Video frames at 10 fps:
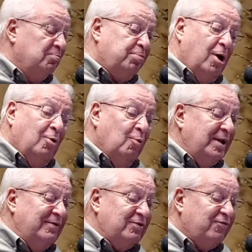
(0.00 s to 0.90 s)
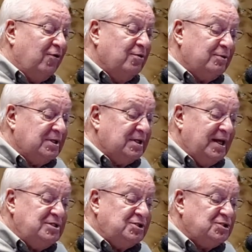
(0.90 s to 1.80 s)
Paul went even further in
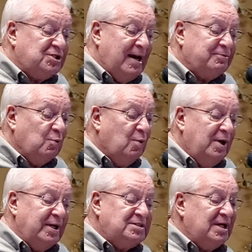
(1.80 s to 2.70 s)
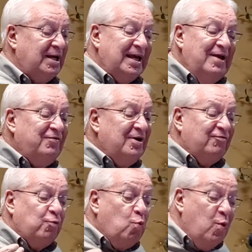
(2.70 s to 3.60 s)
Galatians chapter 1. He said, even
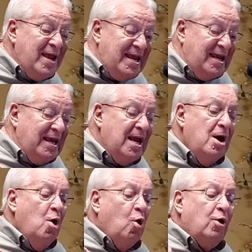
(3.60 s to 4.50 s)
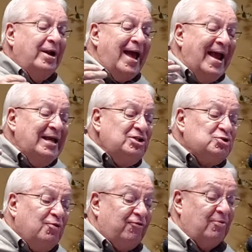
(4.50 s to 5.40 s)
if we or an
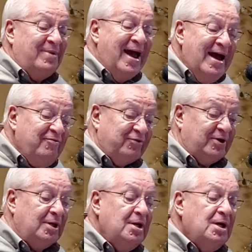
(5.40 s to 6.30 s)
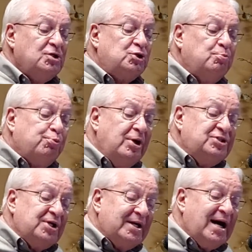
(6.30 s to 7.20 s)
angel from heaven should
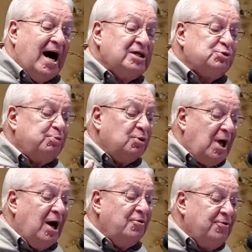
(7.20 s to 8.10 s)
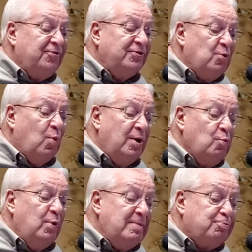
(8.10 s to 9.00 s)
preach a gospel other than the
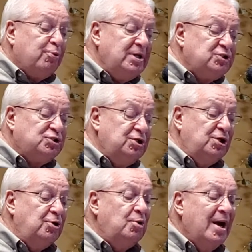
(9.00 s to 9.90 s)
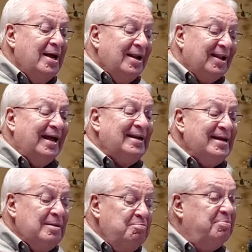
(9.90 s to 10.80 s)
one we preach to you, let
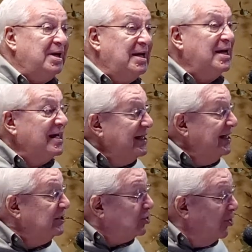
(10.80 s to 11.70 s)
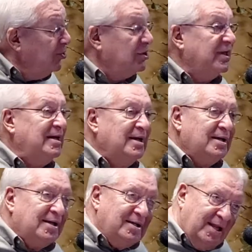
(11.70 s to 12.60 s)
him be eternally
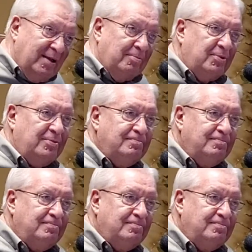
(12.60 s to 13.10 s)
condemned.